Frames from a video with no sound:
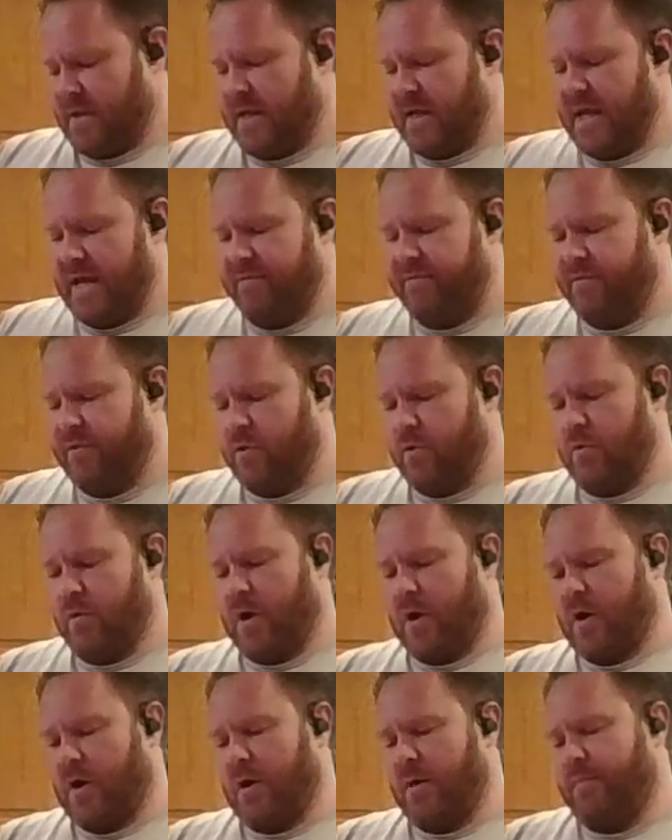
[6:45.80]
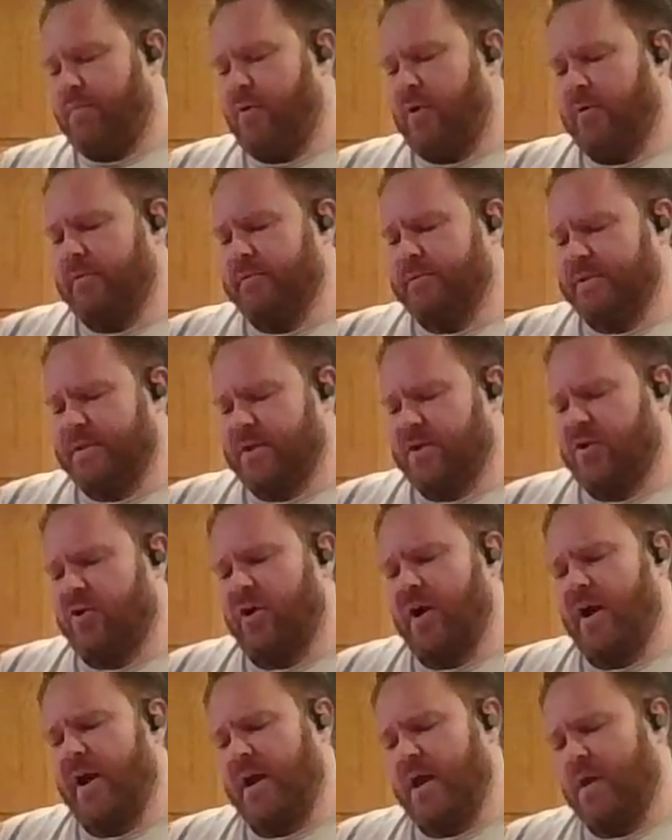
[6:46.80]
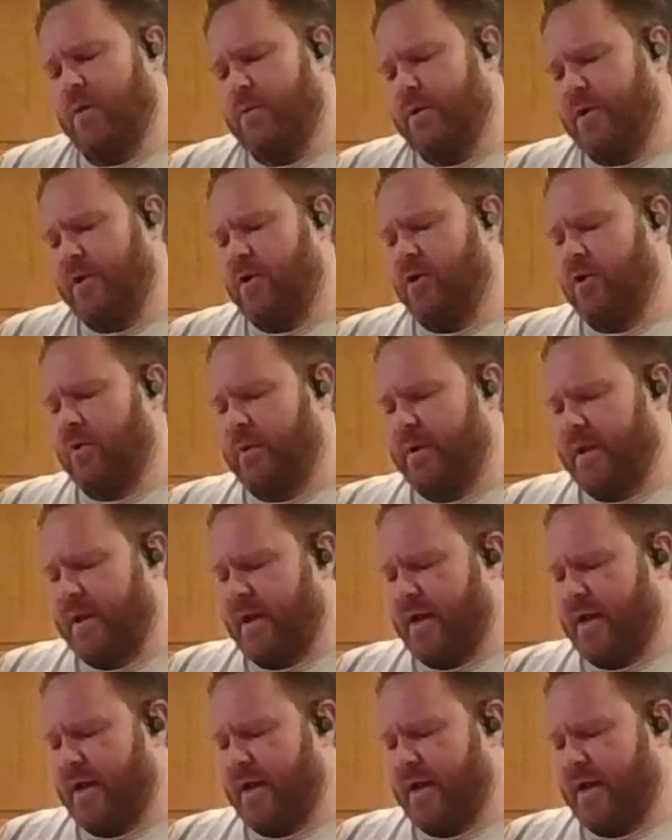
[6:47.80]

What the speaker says: If you are prone to crying when you're doing